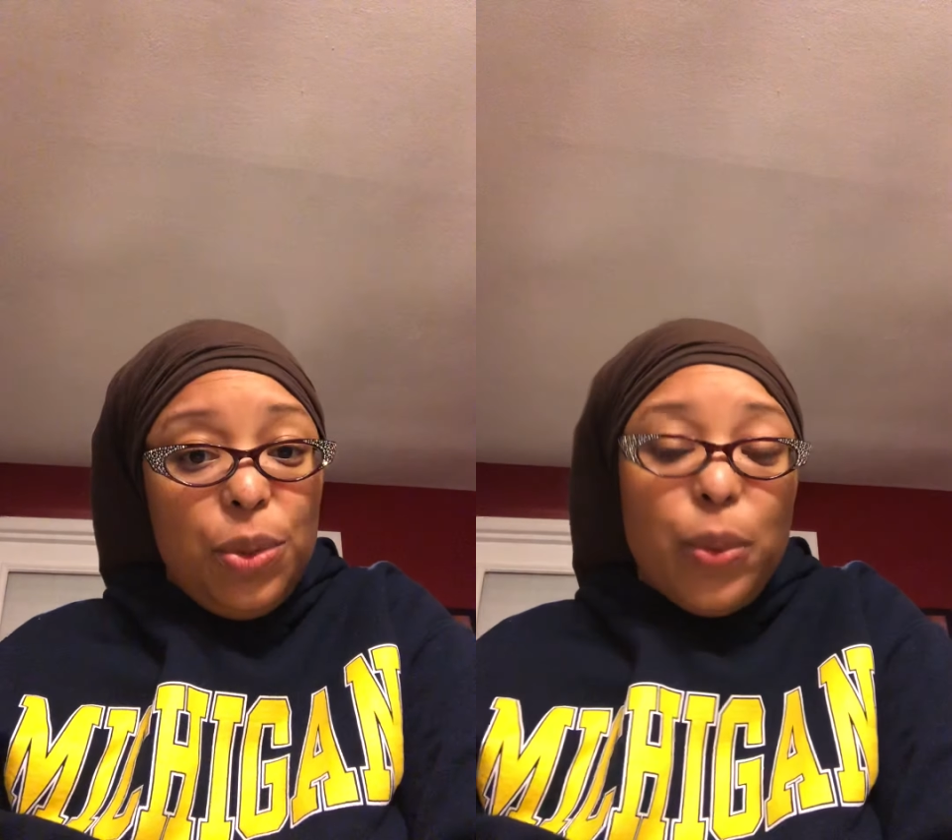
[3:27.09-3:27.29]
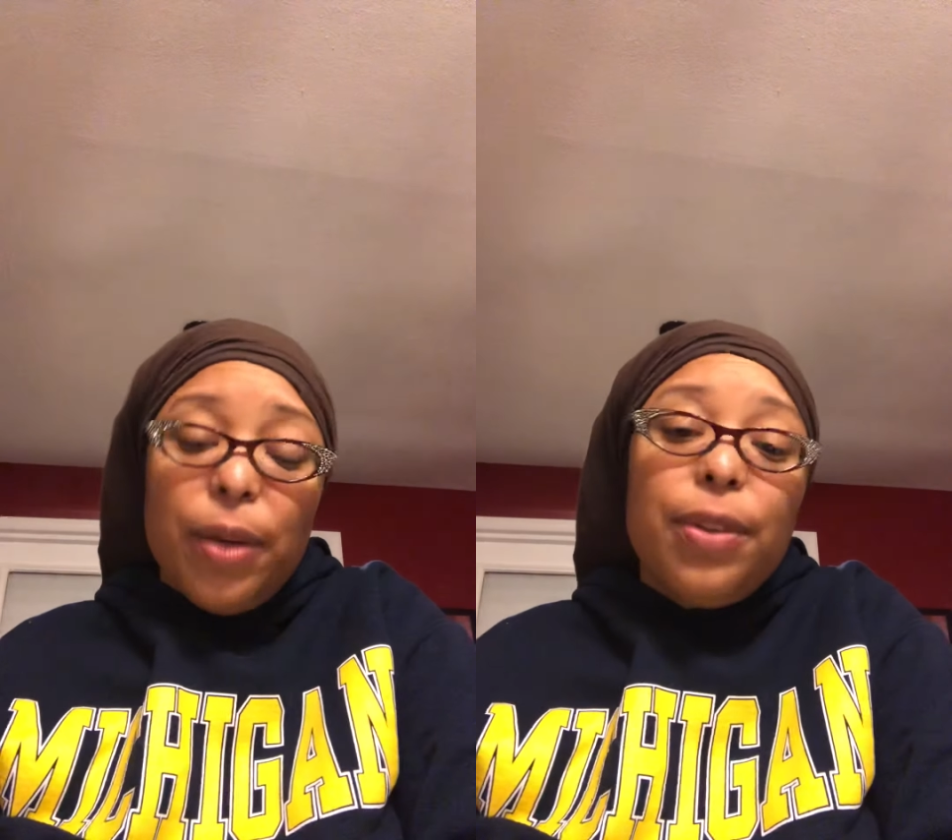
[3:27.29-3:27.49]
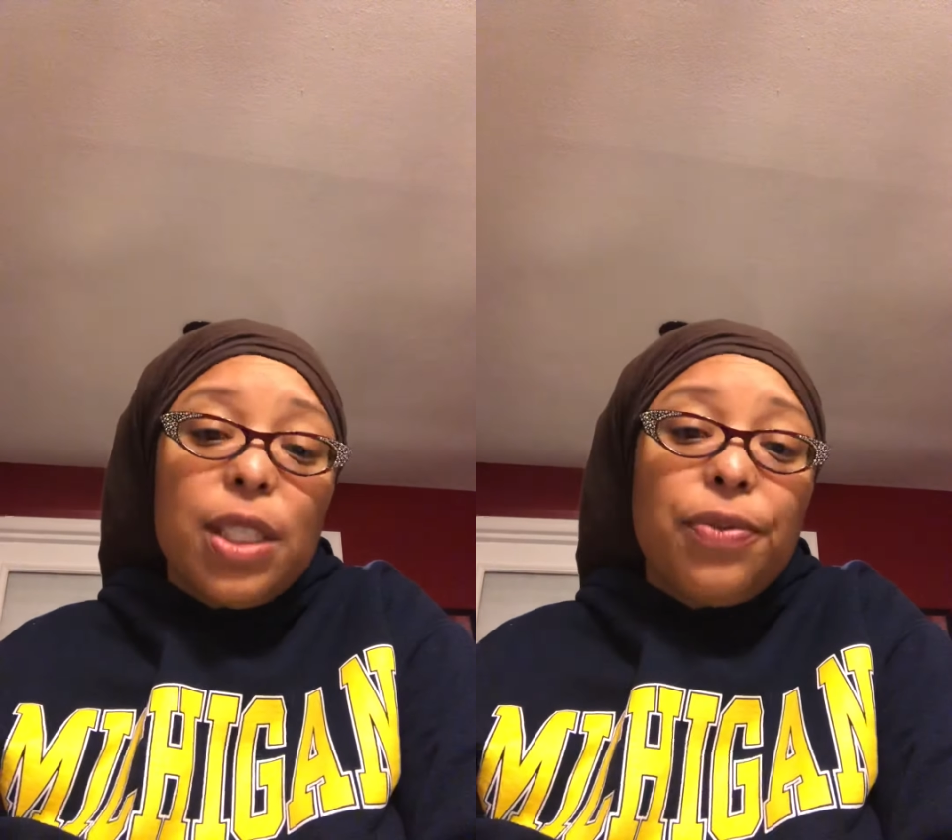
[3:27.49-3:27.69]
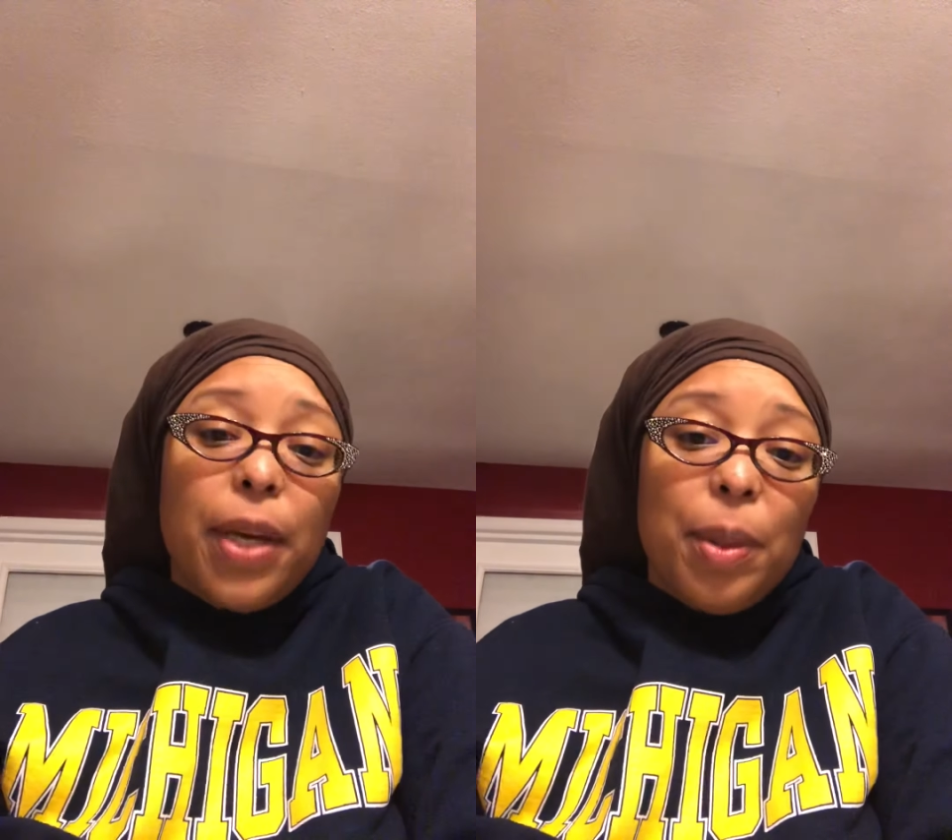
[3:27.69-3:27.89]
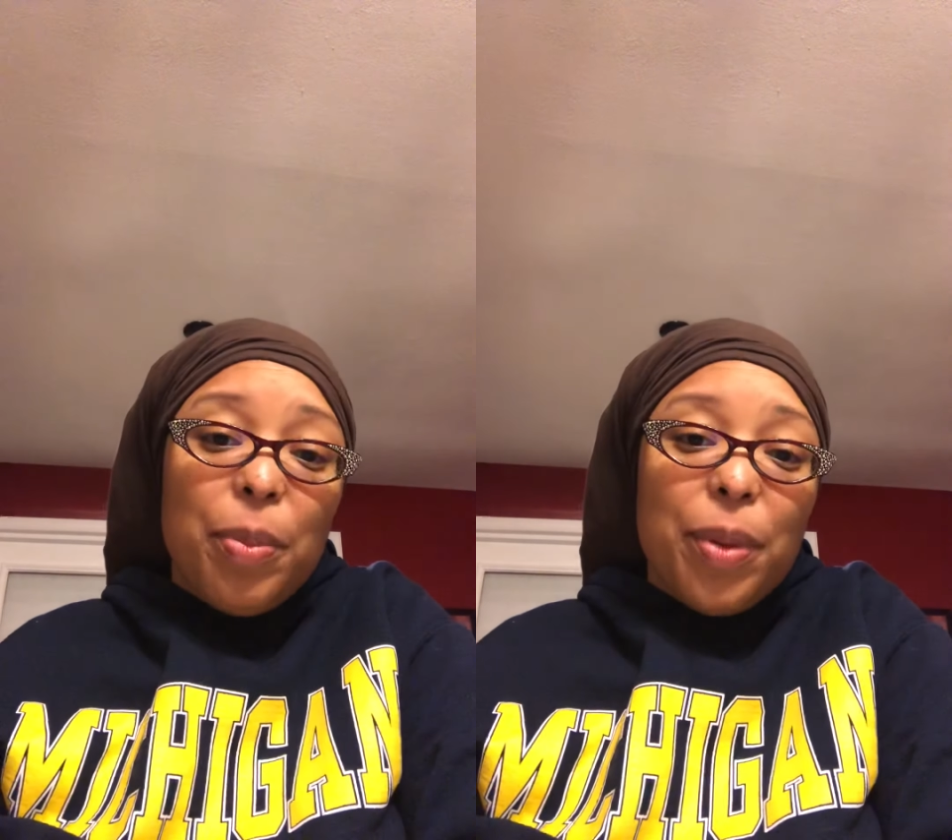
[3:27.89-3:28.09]
one of his
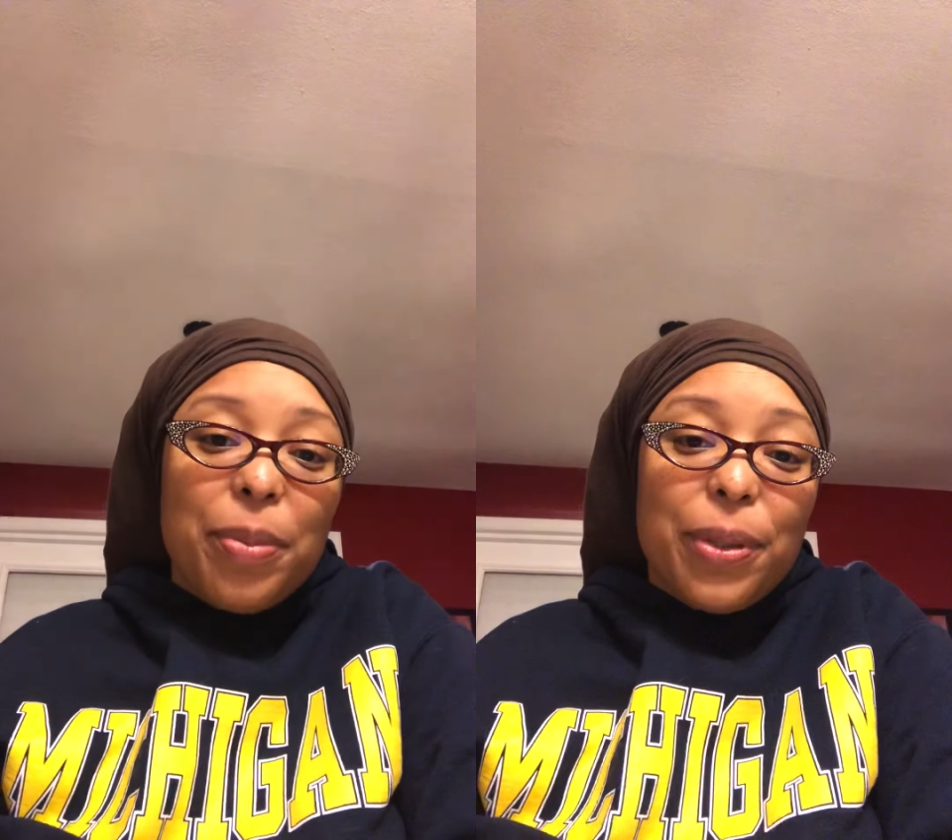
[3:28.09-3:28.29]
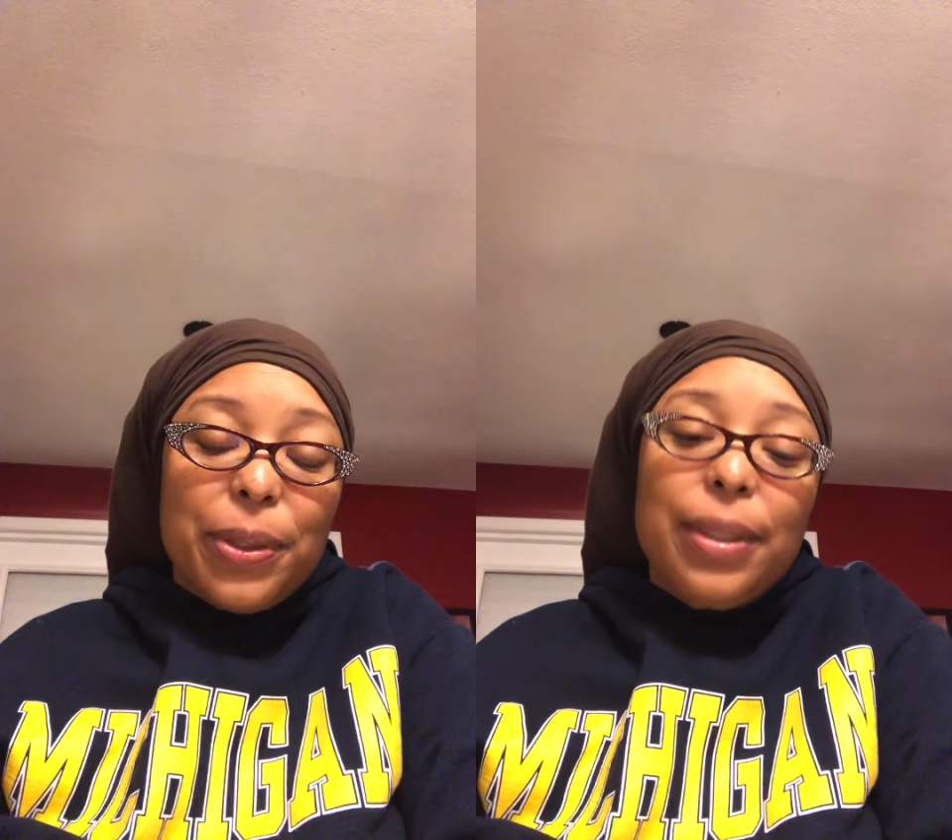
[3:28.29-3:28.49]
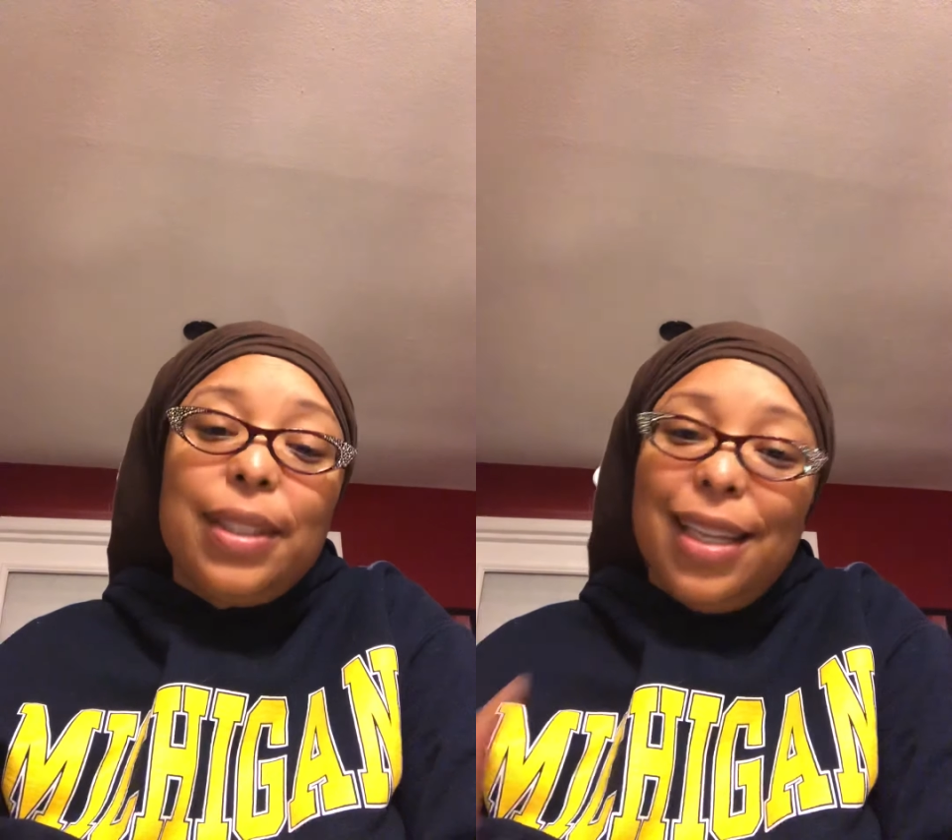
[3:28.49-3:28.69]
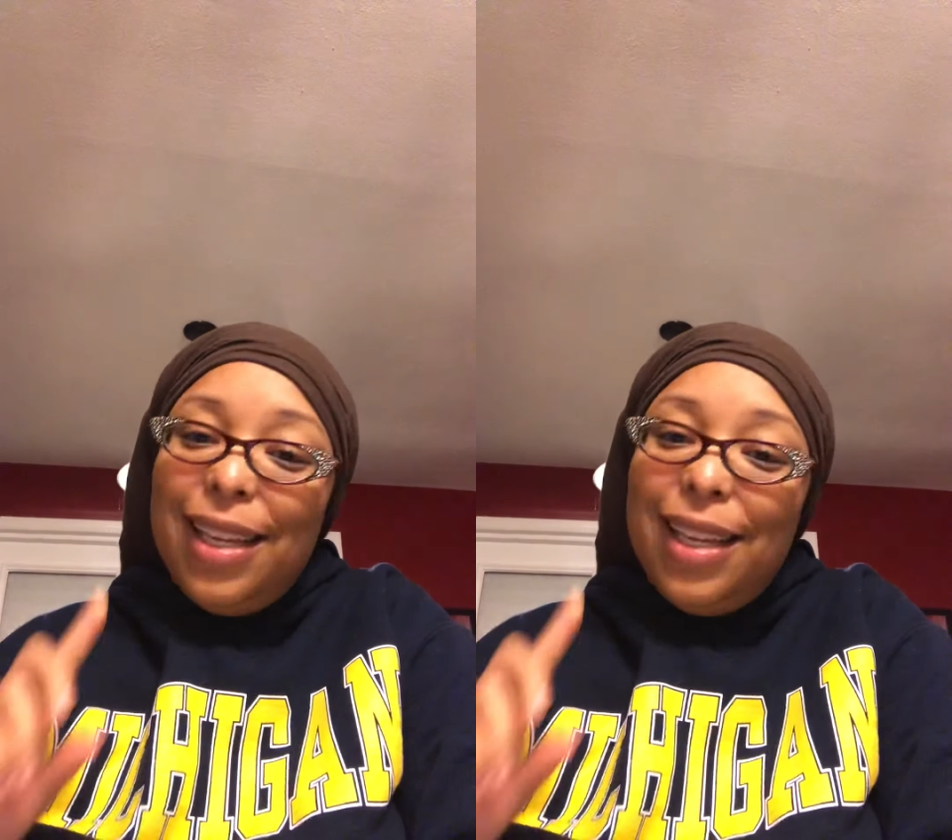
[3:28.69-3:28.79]
family members.